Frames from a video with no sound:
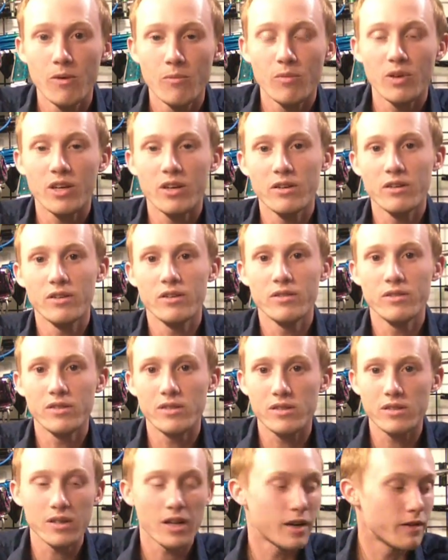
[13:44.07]

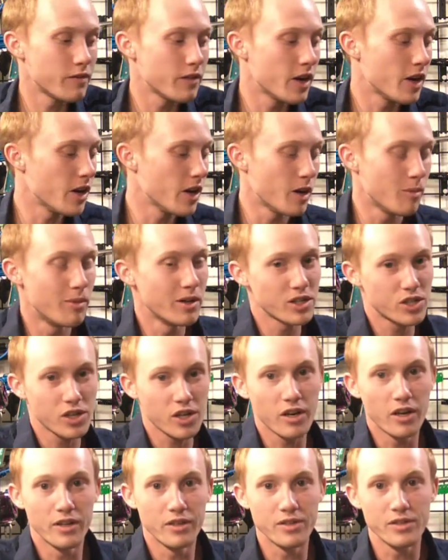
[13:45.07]
because I've got a bunch
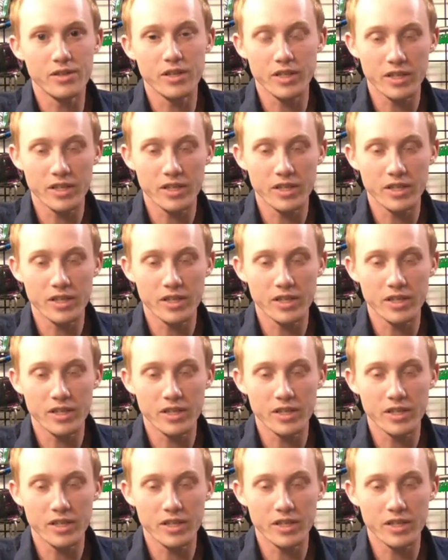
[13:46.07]
of guns,